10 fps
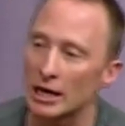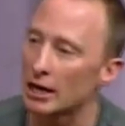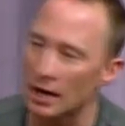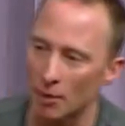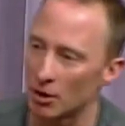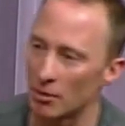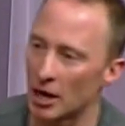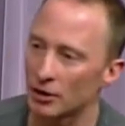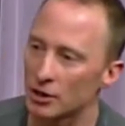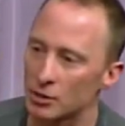tell a couple
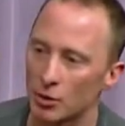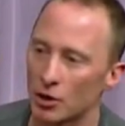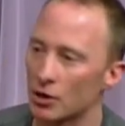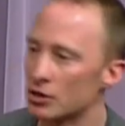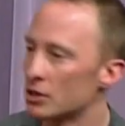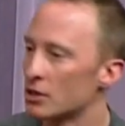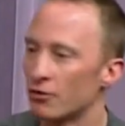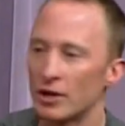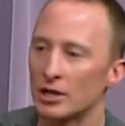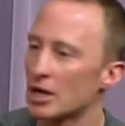about this because it's a
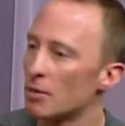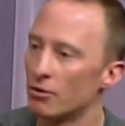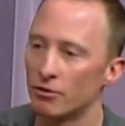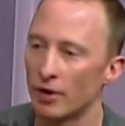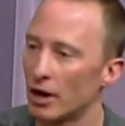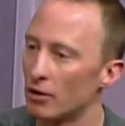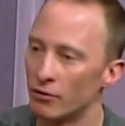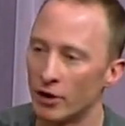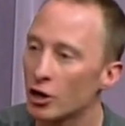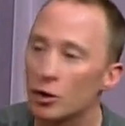phenotype of
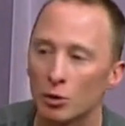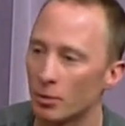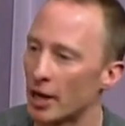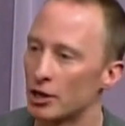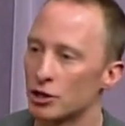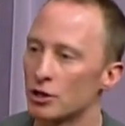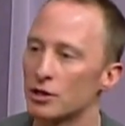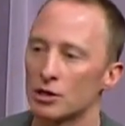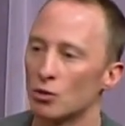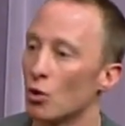variable
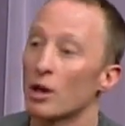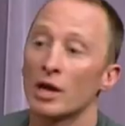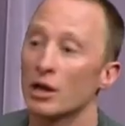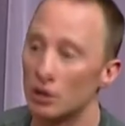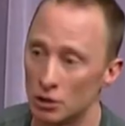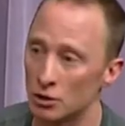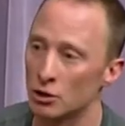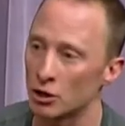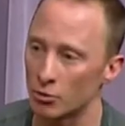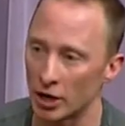penetrance and what are they going to do
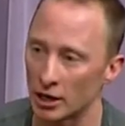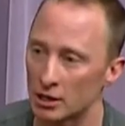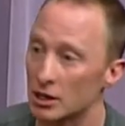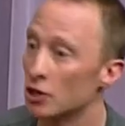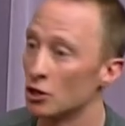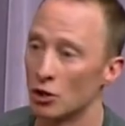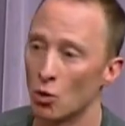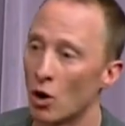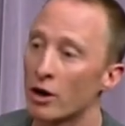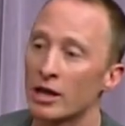during a pregnancy and you're going to
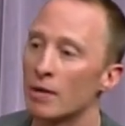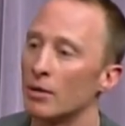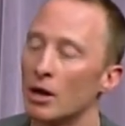worry them.